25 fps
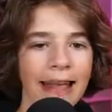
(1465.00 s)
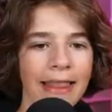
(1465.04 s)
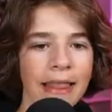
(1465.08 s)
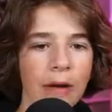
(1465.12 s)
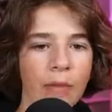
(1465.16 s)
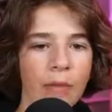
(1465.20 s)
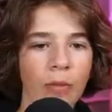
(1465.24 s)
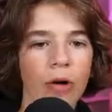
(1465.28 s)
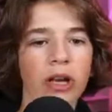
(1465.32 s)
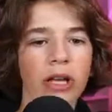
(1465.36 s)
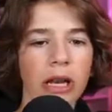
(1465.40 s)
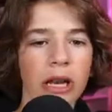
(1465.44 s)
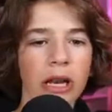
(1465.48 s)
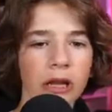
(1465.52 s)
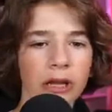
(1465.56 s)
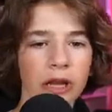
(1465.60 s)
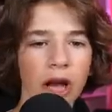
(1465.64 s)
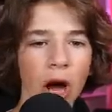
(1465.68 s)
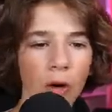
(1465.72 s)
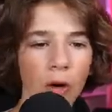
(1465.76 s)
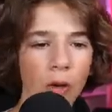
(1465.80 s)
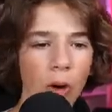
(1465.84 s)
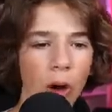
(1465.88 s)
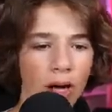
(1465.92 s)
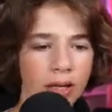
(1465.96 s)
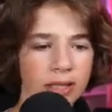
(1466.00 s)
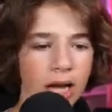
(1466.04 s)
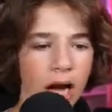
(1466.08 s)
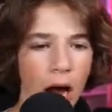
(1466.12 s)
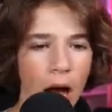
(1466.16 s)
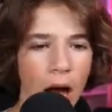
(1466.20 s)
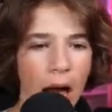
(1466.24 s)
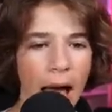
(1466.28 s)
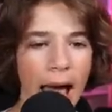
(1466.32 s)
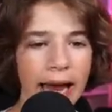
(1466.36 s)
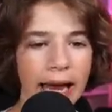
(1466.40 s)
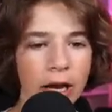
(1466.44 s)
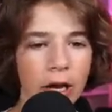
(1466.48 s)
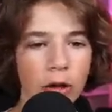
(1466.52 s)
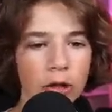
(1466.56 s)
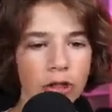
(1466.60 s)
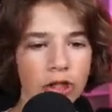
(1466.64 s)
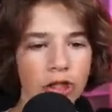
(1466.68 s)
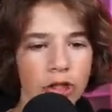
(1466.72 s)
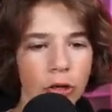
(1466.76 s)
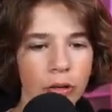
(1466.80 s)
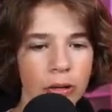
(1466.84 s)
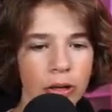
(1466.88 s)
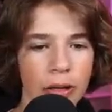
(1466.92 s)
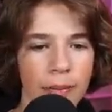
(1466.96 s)
we're going to go on top. Hey, who's
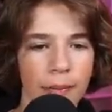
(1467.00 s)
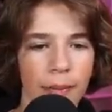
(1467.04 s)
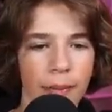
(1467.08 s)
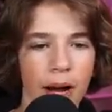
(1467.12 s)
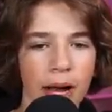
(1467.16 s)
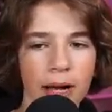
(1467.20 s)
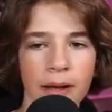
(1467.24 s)
shooting, bro?